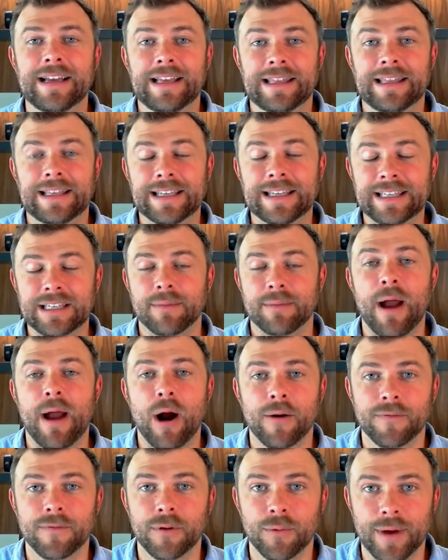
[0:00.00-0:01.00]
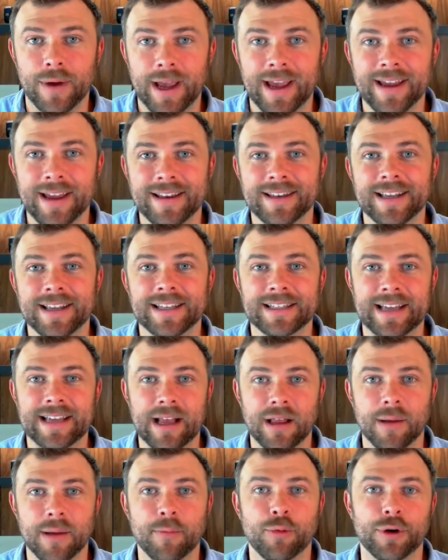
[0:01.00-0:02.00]
this is a powerful way to
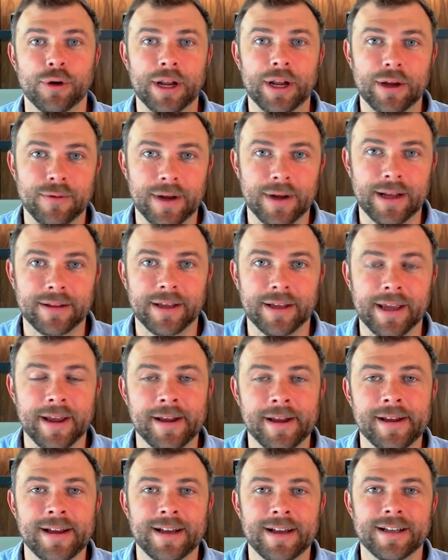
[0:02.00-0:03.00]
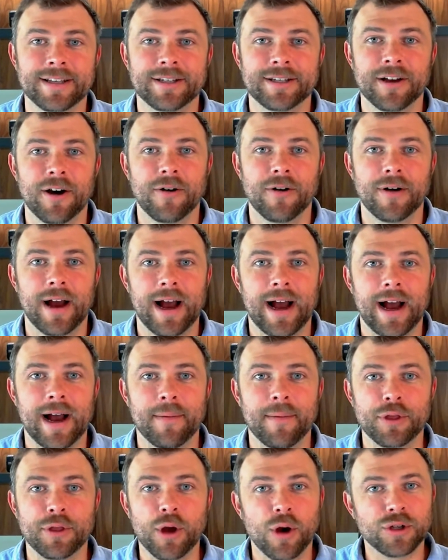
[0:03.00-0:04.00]
scale up pretty quickly. So
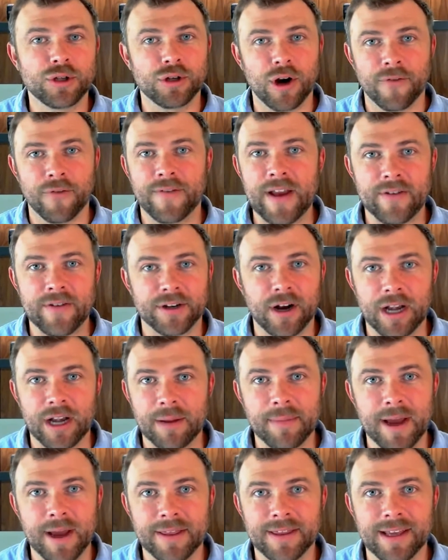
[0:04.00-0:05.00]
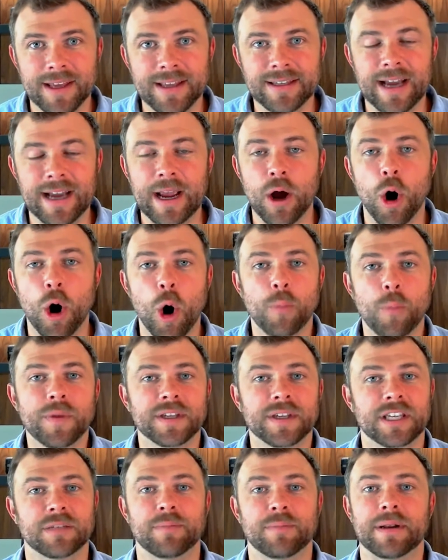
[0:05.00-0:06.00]
those are our favorite targeting methods. I hope
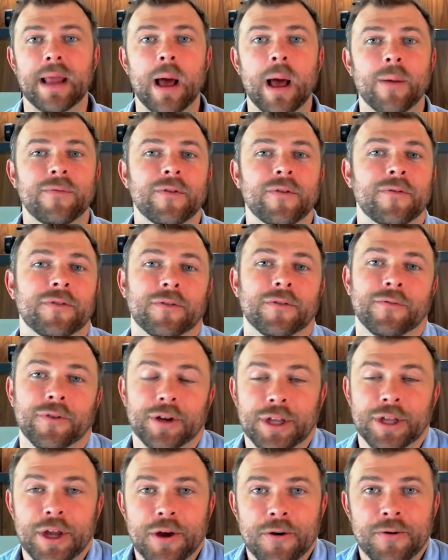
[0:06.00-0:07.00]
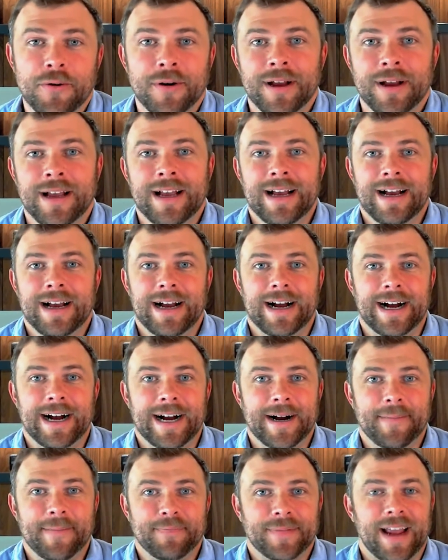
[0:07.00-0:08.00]
this has been helpful for you.
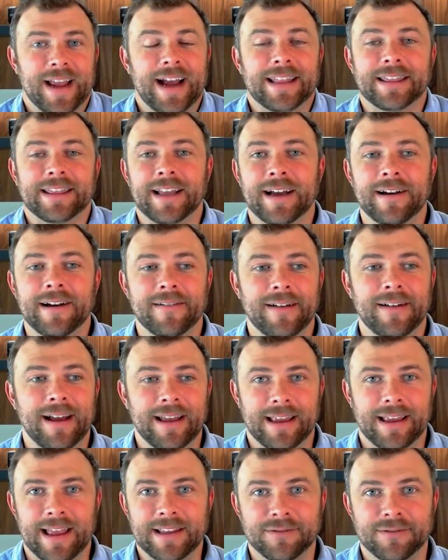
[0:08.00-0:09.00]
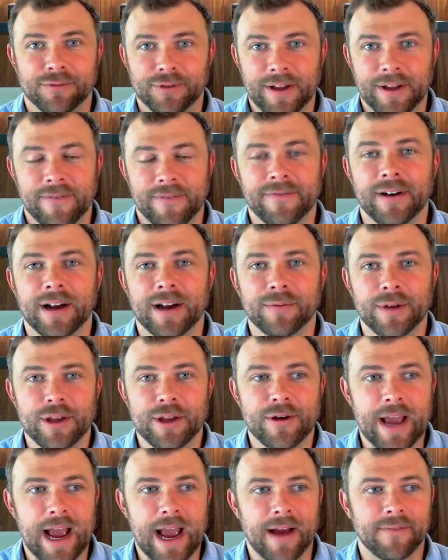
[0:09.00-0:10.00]
It's really fun when you
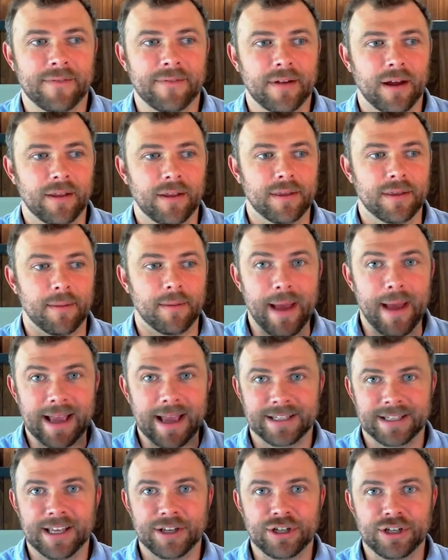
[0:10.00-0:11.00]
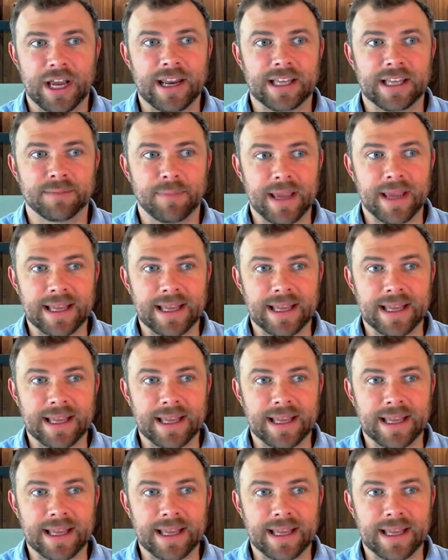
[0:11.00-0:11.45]
have the message and it's being